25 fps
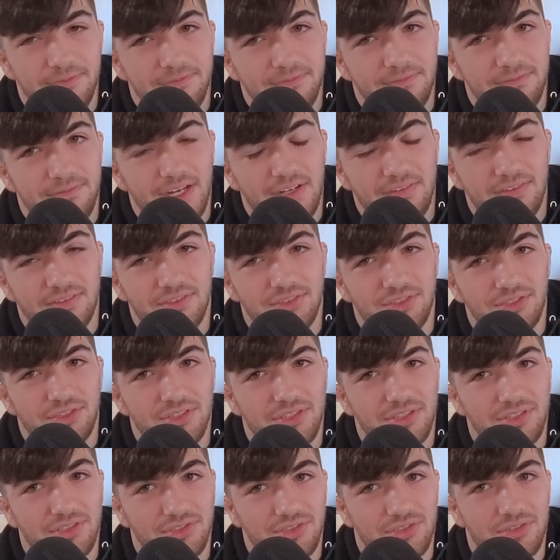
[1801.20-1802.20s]
500
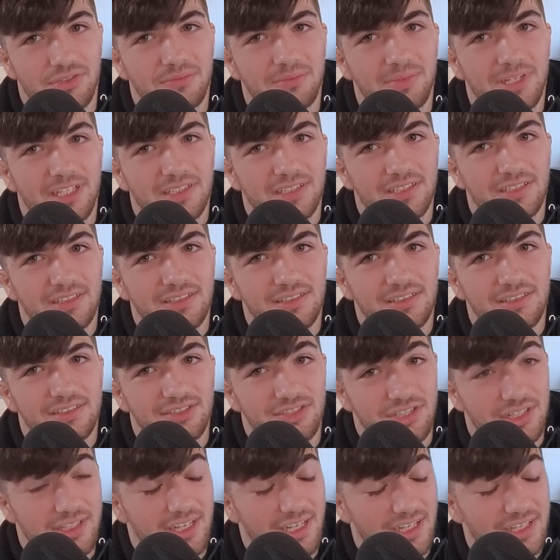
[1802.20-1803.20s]
years old, basically.
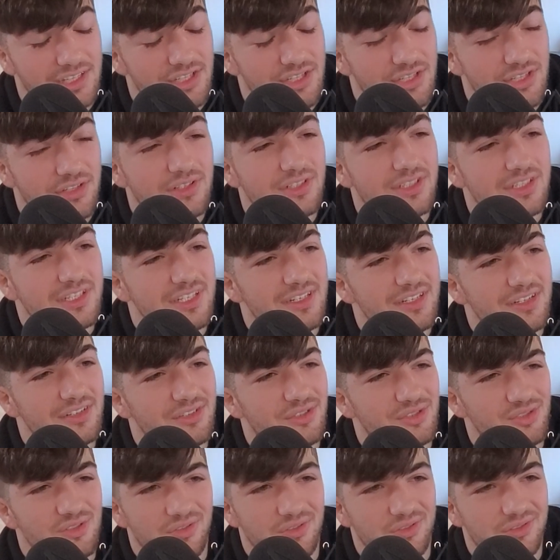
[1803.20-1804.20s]
It's it's 13
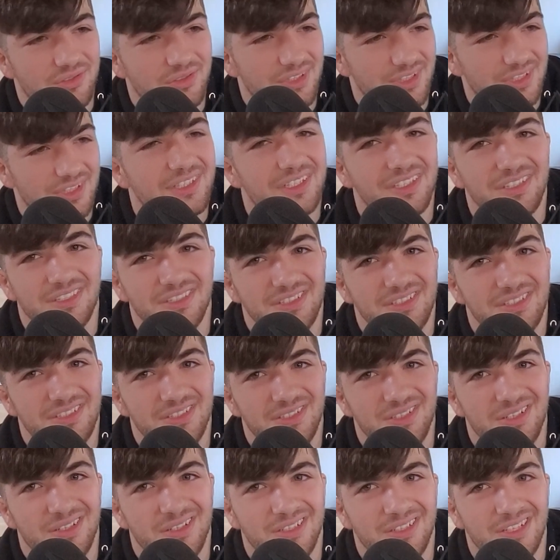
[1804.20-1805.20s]
years old is this
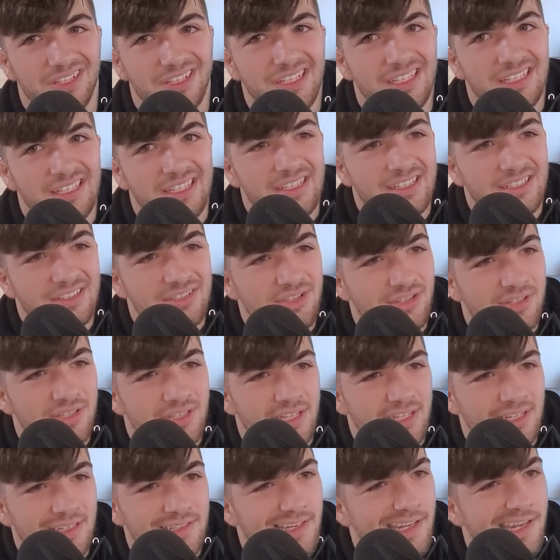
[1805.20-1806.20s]
dog. So it's
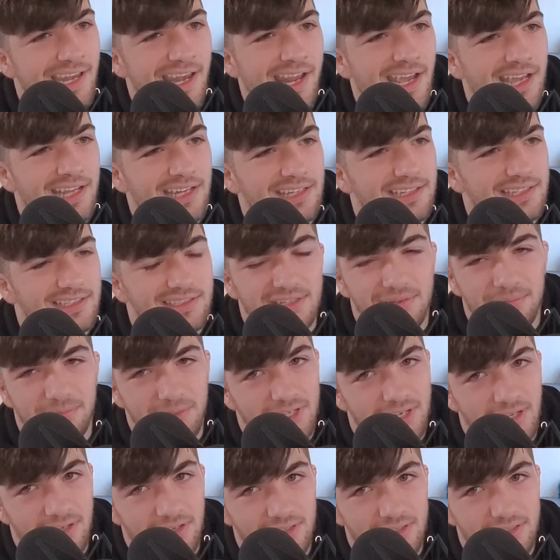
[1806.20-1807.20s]
like 90 something
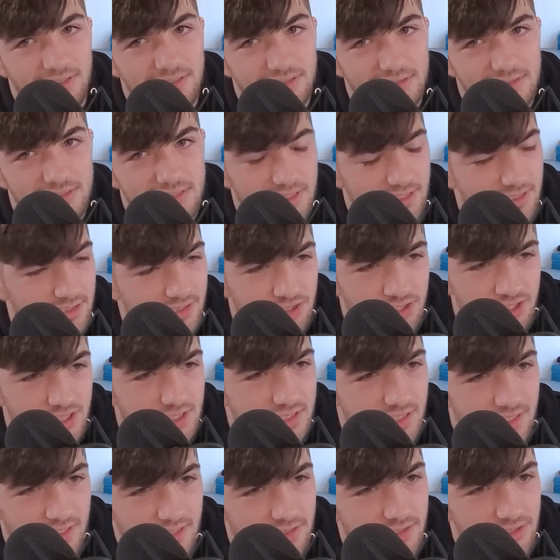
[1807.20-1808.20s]
dog years, and she's
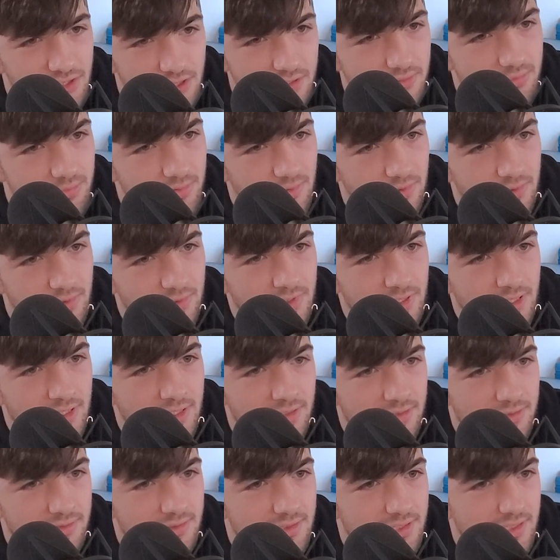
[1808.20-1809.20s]
like super old. And
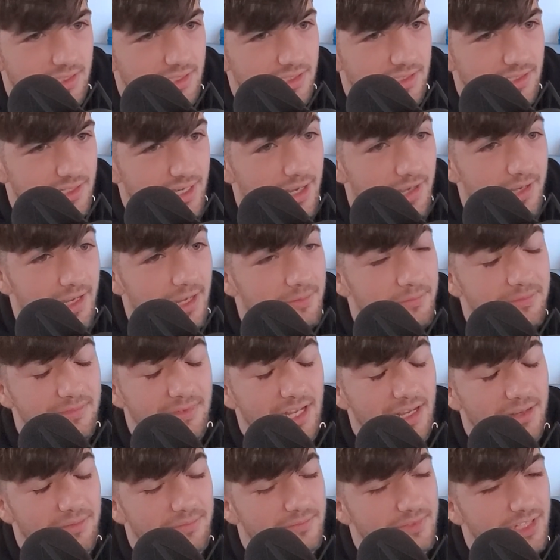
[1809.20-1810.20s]
I was like,
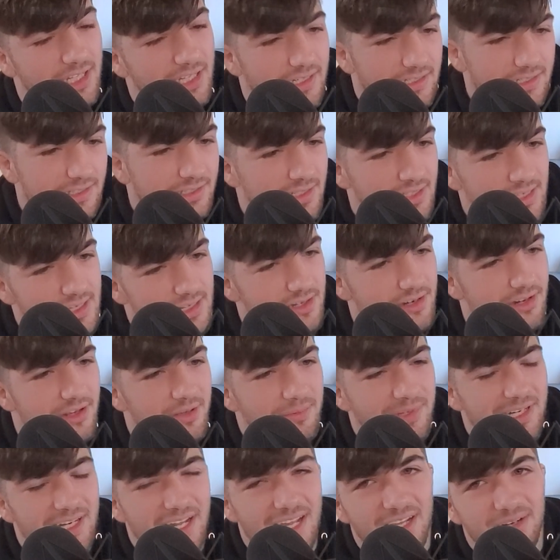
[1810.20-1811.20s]
I'm like,
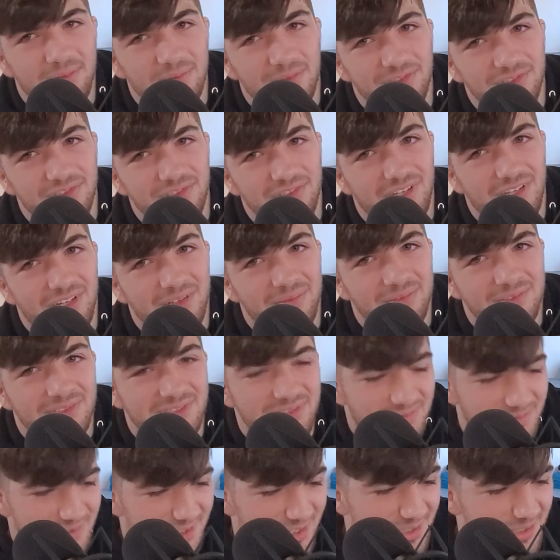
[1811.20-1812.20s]
animals are animals.
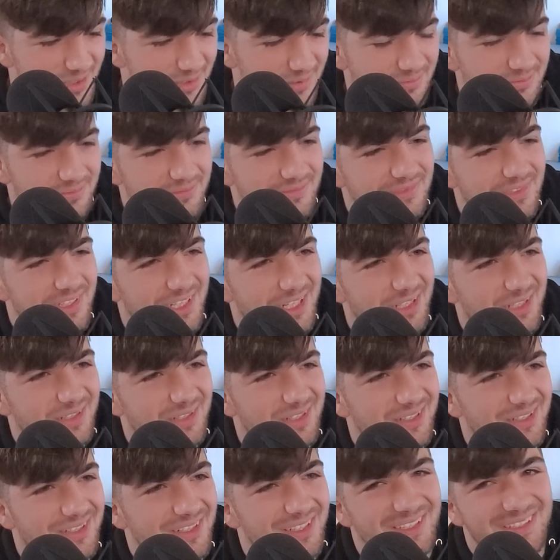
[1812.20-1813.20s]
I'm like, oh, hi
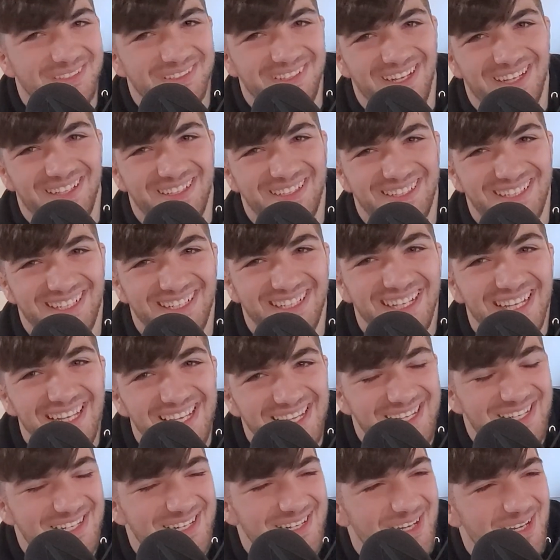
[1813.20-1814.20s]
dog,
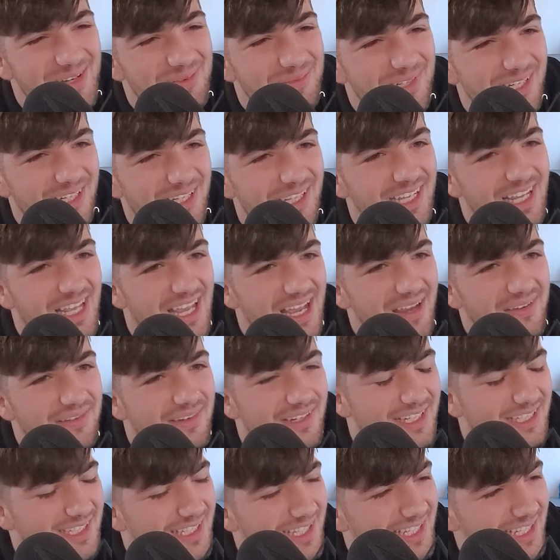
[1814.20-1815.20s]
But I mean,
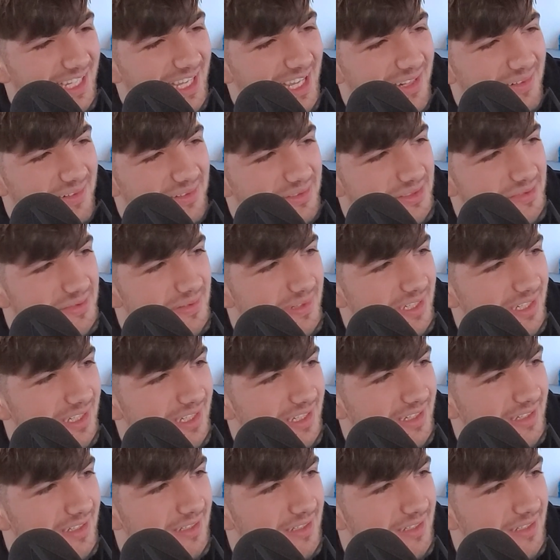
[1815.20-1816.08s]
I like animals, but